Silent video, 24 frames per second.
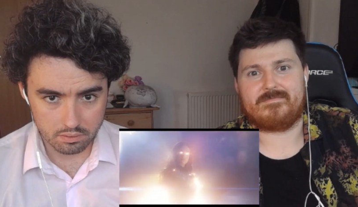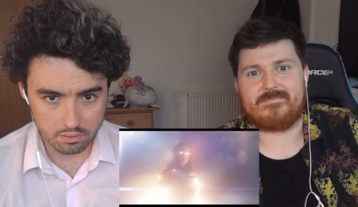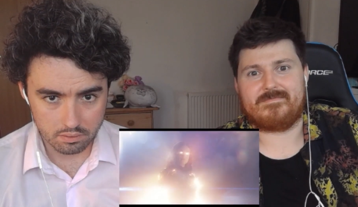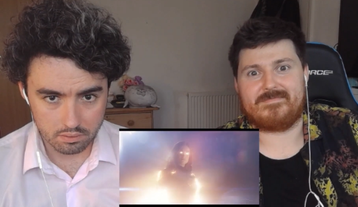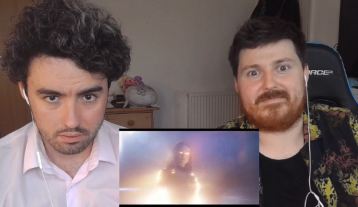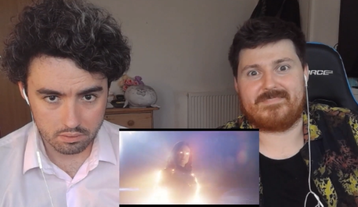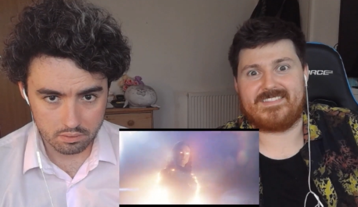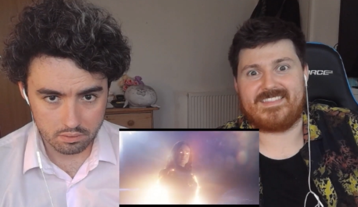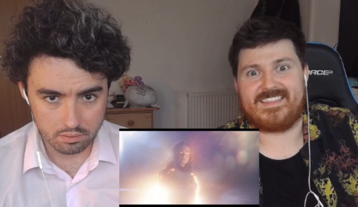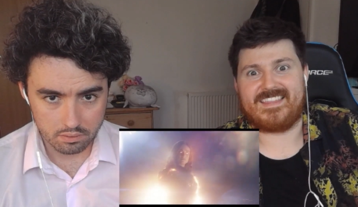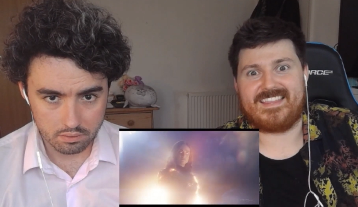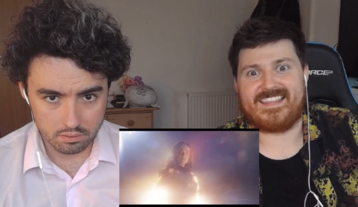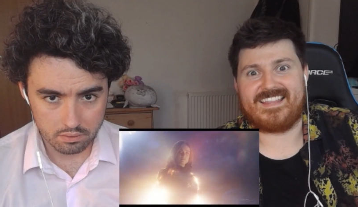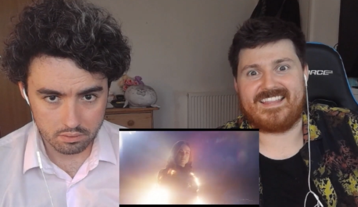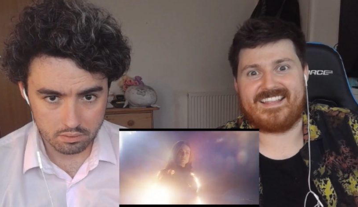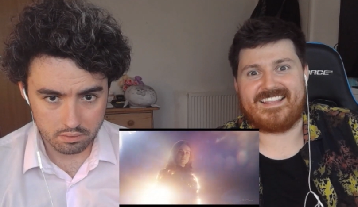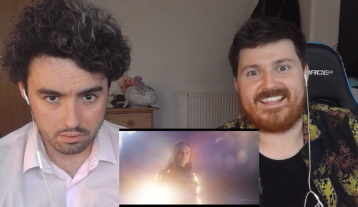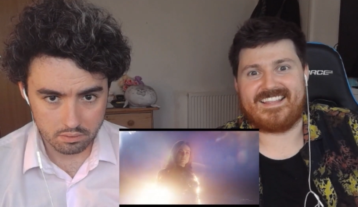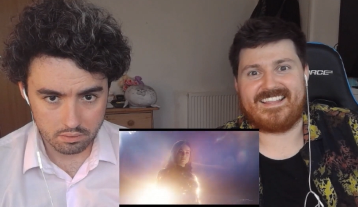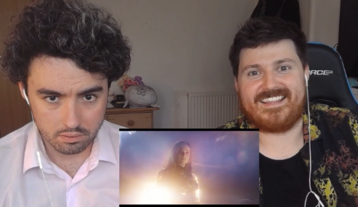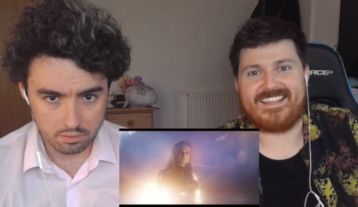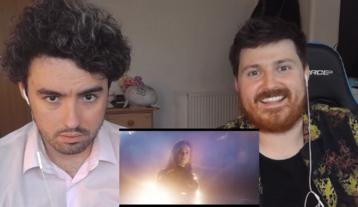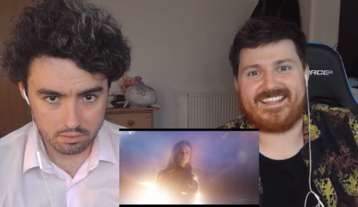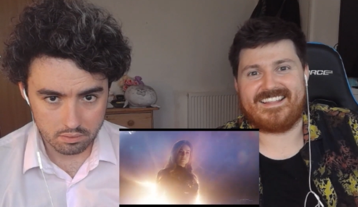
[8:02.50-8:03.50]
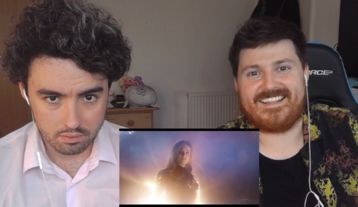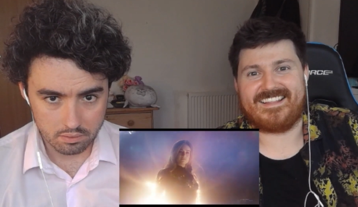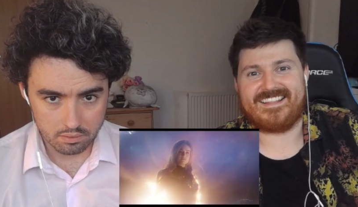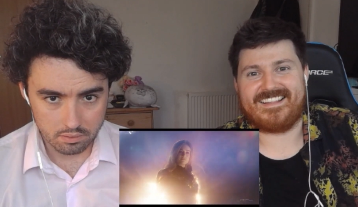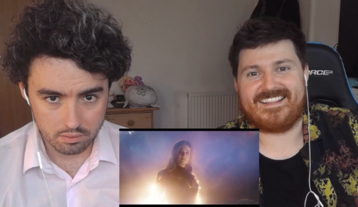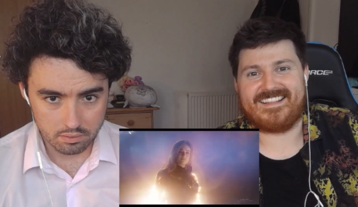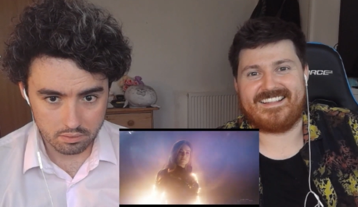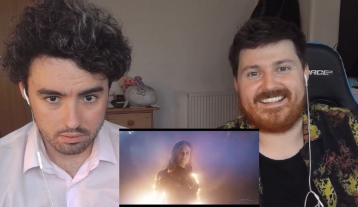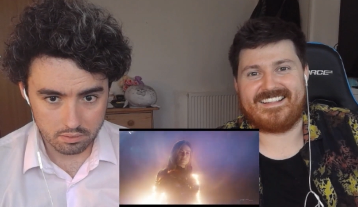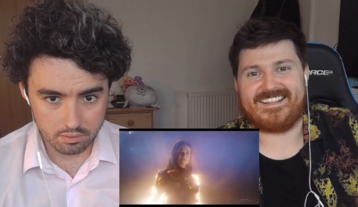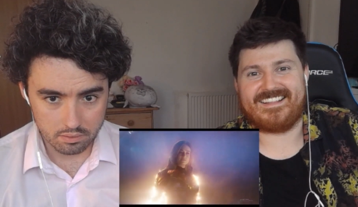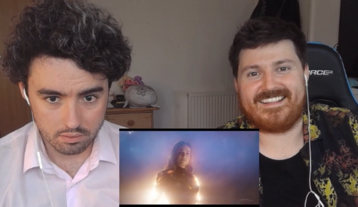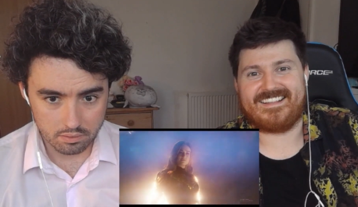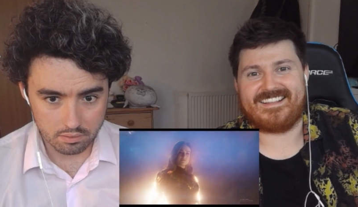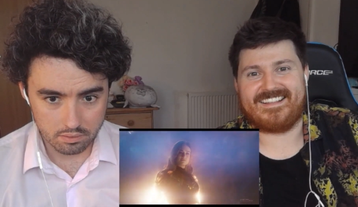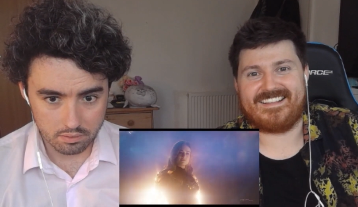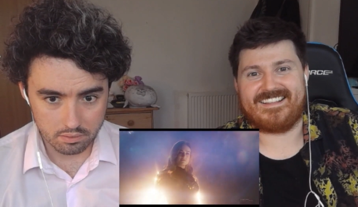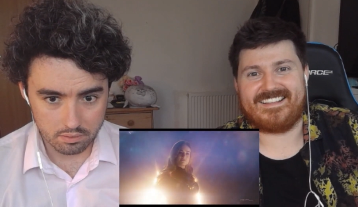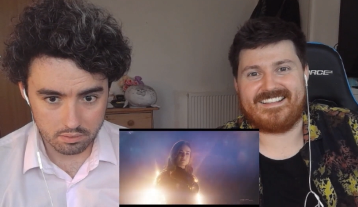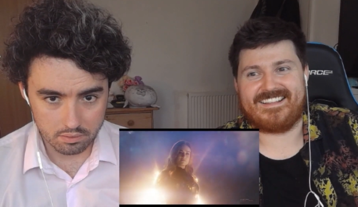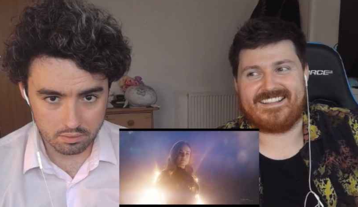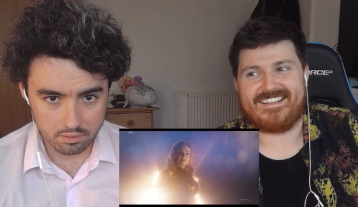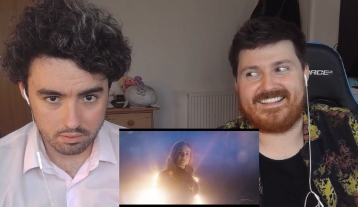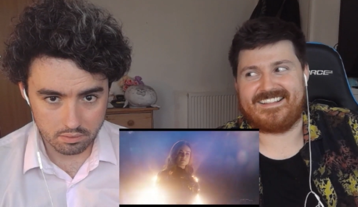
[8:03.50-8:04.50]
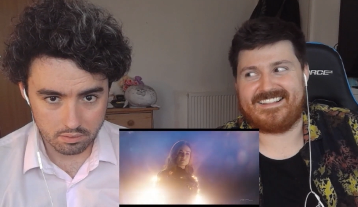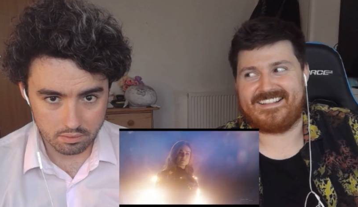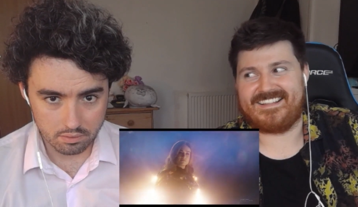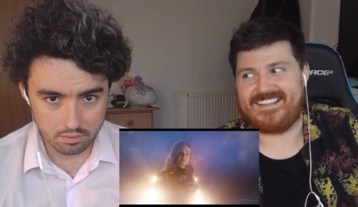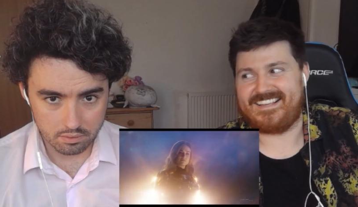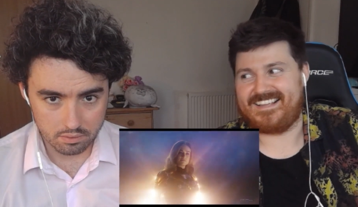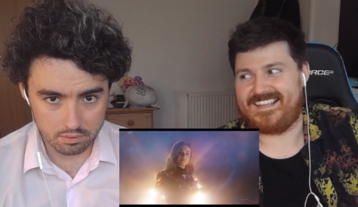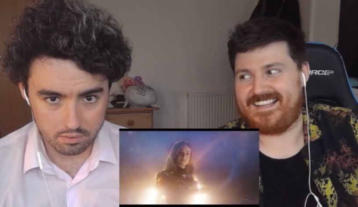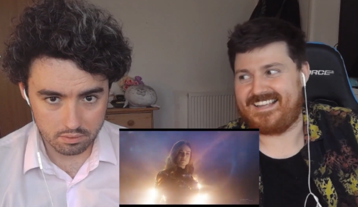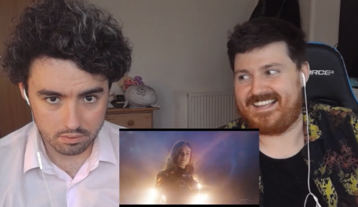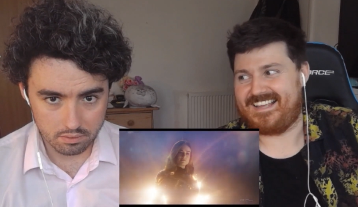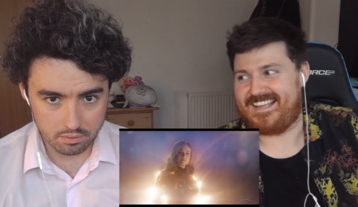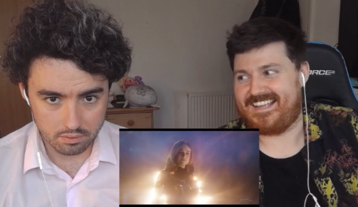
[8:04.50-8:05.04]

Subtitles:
(silence)